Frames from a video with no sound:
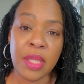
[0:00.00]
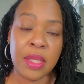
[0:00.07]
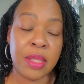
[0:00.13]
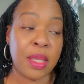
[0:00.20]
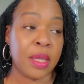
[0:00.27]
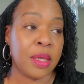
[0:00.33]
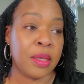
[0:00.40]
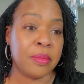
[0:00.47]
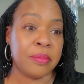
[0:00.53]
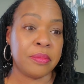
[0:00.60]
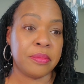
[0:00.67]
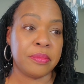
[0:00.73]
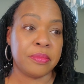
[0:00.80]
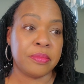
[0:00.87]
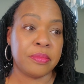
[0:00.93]

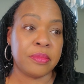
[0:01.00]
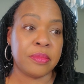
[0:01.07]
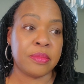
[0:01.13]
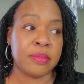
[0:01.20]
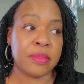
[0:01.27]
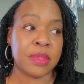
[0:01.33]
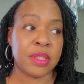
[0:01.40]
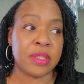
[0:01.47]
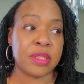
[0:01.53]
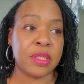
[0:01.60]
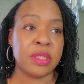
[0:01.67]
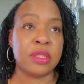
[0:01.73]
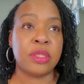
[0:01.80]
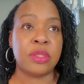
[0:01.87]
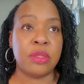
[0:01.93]
And it's
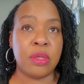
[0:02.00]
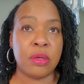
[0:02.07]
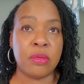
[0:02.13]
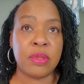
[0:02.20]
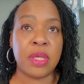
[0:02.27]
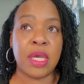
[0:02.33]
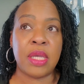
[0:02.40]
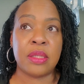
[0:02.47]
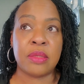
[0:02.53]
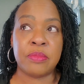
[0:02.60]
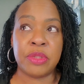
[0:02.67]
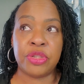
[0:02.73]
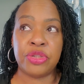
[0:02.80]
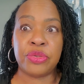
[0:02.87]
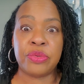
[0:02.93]
good to know that the
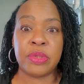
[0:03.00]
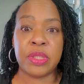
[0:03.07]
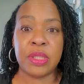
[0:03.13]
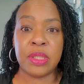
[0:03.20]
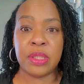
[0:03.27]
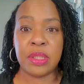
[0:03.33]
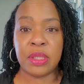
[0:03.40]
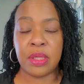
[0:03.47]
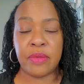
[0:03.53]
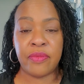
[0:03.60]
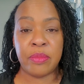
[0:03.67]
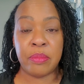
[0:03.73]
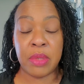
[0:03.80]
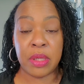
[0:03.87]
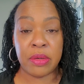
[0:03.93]
majority of
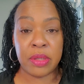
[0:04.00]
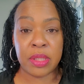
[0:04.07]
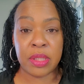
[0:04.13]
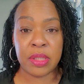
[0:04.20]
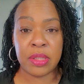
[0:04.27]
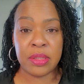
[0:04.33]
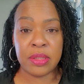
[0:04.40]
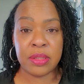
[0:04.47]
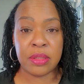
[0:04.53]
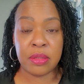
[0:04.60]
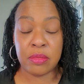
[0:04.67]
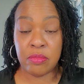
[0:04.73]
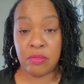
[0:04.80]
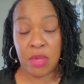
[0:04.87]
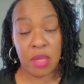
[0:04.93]
Americans,
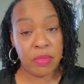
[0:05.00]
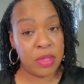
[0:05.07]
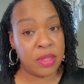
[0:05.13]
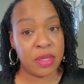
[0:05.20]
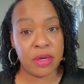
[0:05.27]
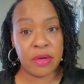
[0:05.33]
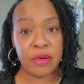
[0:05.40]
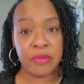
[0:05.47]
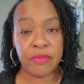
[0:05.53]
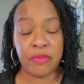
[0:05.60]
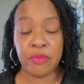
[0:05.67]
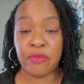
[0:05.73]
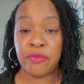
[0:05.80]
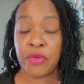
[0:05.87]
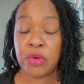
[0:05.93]
maybe their
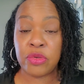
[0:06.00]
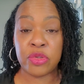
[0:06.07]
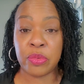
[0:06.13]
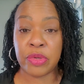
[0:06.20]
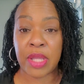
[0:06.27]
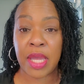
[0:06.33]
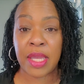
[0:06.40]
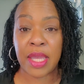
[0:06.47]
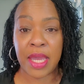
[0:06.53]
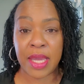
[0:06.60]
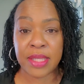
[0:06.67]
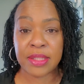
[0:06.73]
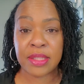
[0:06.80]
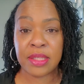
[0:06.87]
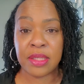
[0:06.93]
votes were not
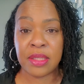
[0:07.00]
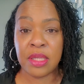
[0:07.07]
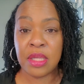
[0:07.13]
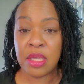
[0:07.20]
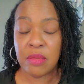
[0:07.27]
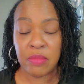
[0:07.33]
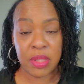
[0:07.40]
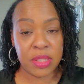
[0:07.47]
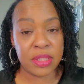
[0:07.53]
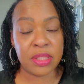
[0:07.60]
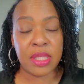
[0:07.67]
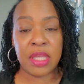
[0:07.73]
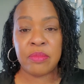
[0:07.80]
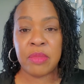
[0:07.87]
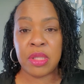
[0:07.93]
casted, but it's
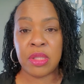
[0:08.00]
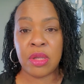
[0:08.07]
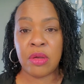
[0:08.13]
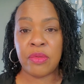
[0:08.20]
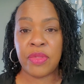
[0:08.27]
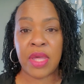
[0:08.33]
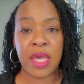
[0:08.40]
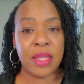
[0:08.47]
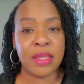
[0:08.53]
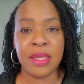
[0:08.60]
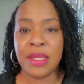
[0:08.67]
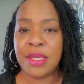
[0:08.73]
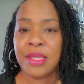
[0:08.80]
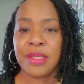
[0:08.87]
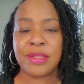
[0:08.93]
letting me know that
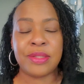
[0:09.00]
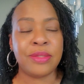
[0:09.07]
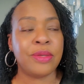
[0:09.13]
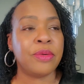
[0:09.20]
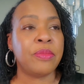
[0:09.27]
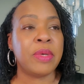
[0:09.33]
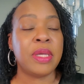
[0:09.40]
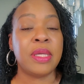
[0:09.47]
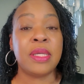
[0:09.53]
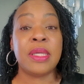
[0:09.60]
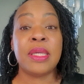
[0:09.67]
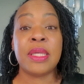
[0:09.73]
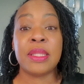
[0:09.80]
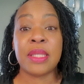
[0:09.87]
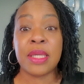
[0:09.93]
there's no way
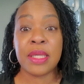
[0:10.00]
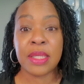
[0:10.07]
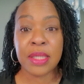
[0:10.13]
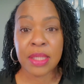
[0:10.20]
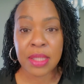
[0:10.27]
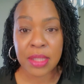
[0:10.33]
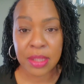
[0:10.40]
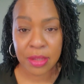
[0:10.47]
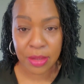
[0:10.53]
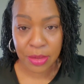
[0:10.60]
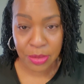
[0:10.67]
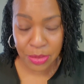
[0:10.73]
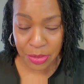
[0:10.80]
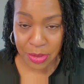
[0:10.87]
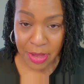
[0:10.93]
in
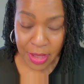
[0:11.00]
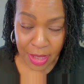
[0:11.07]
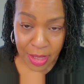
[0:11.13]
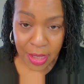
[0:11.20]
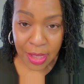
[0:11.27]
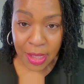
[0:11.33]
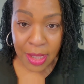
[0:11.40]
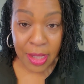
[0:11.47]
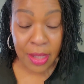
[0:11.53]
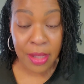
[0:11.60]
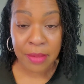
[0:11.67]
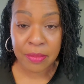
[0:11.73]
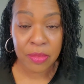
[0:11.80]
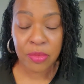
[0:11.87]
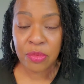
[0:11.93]
hell
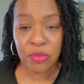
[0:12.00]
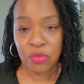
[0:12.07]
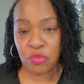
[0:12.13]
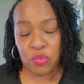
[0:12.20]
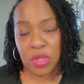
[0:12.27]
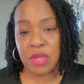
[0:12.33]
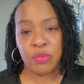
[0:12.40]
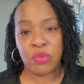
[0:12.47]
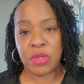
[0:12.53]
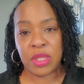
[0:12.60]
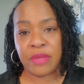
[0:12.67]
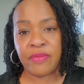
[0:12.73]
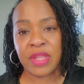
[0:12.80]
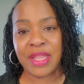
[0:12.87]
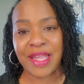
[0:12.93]
we would
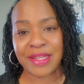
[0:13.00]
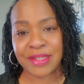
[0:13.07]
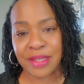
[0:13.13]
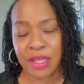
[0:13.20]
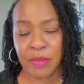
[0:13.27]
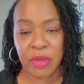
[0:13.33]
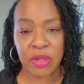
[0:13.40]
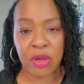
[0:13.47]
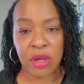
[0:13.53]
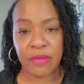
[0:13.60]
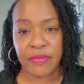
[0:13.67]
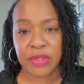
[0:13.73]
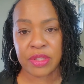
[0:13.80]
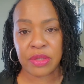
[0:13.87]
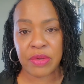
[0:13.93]
have elected him in
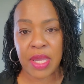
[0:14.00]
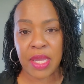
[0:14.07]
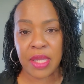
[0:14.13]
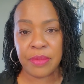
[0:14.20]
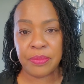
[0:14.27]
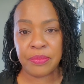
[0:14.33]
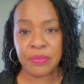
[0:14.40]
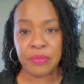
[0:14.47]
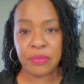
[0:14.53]
office, okay?